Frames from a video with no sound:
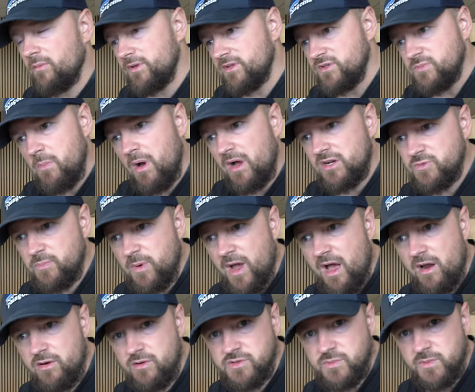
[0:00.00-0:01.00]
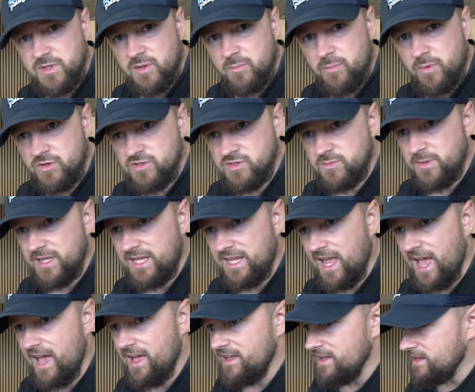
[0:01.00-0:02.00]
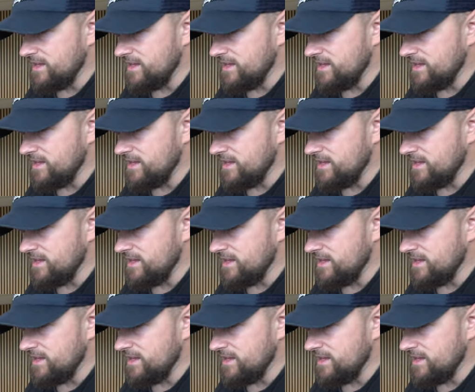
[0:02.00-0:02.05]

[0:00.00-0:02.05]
with as much power as we can possibly get.